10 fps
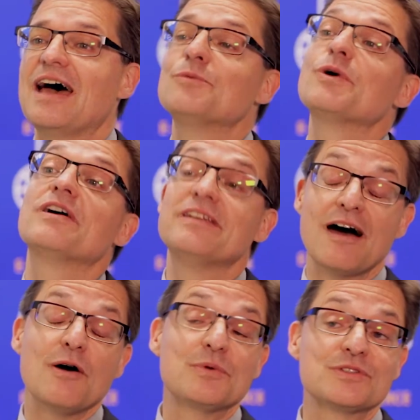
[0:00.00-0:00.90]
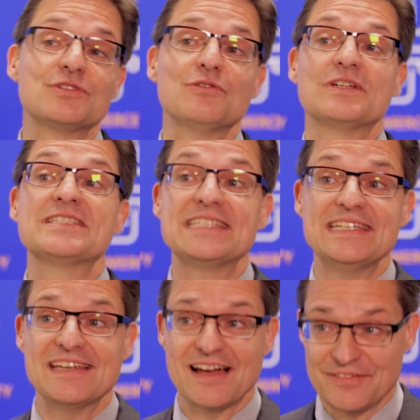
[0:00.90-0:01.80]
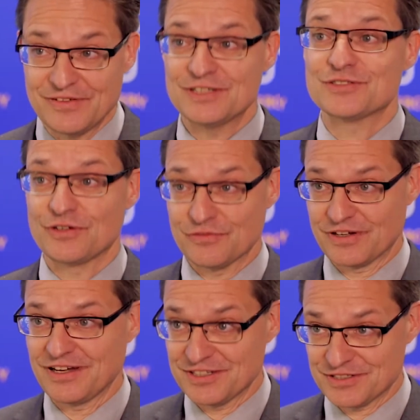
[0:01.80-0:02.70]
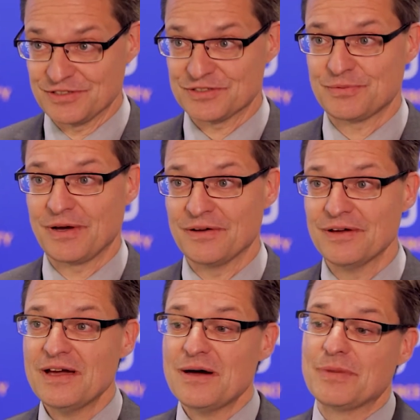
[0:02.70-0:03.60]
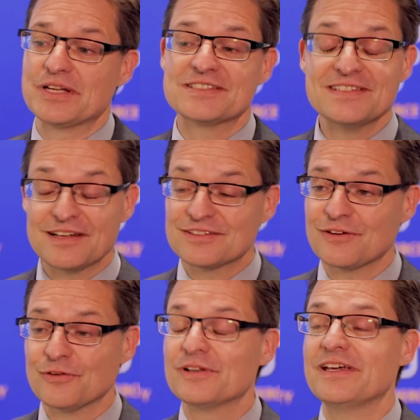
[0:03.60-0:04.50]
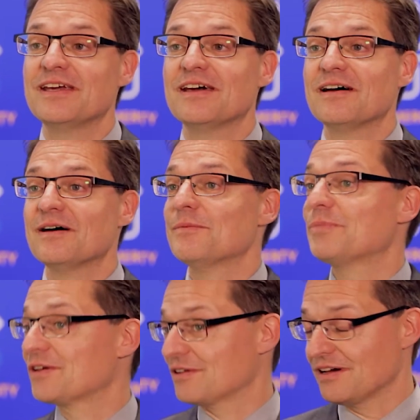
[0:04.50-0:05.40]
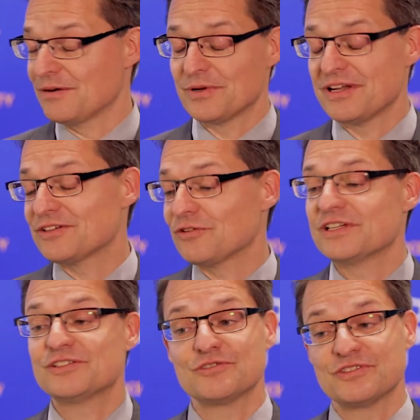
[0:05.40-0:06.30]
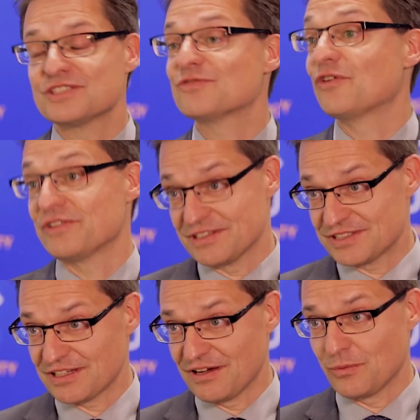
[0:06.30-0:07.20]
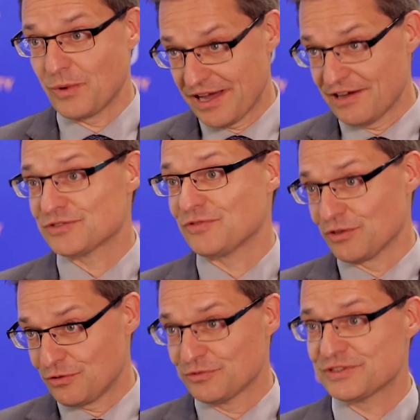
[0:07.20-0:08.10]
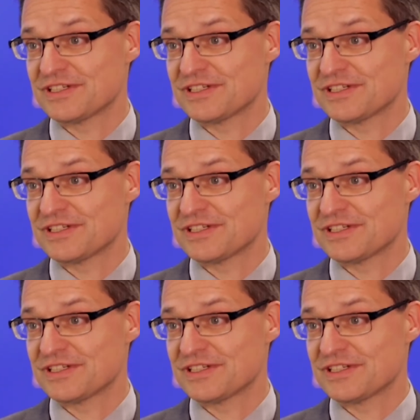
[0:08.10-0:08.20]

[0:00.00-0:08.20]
and we are now pursuing CIV certification as well. But it's not only we're not only doing this for this warehouse, for the cruise